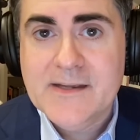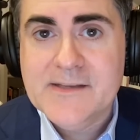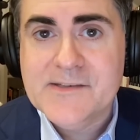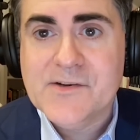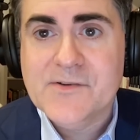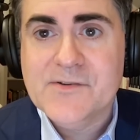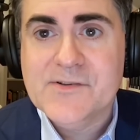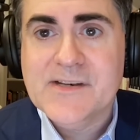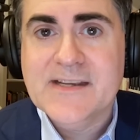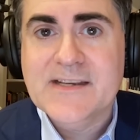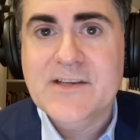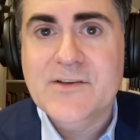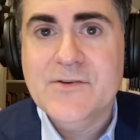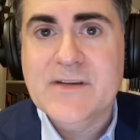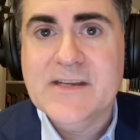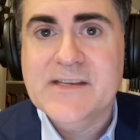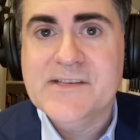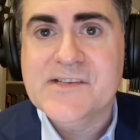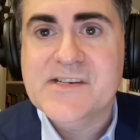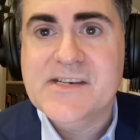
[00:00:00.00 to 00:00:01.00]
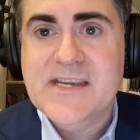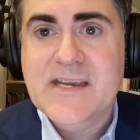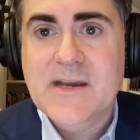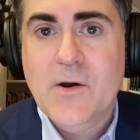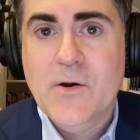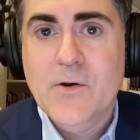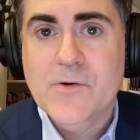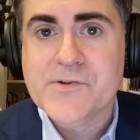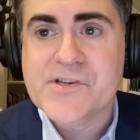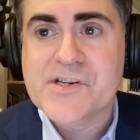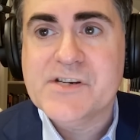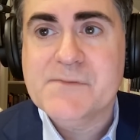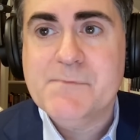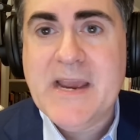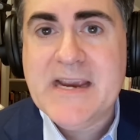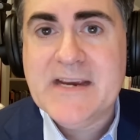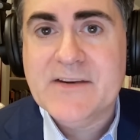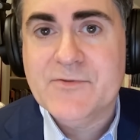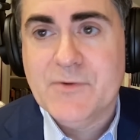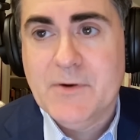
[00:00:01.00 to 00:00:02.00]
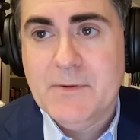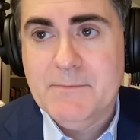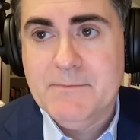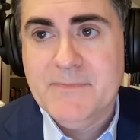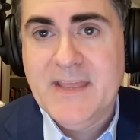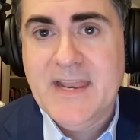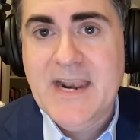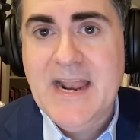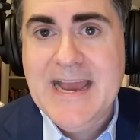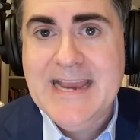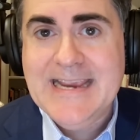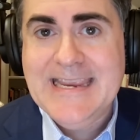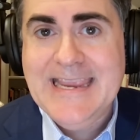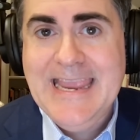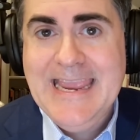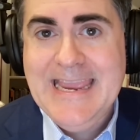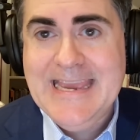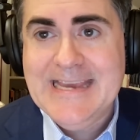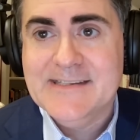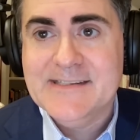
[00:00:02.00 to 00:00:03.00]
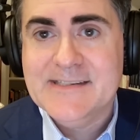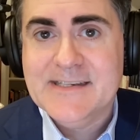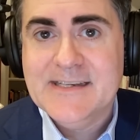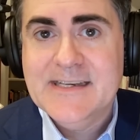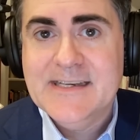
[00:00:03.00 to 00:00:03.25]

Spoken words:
And so it's like you can see a whole spectrum that I can't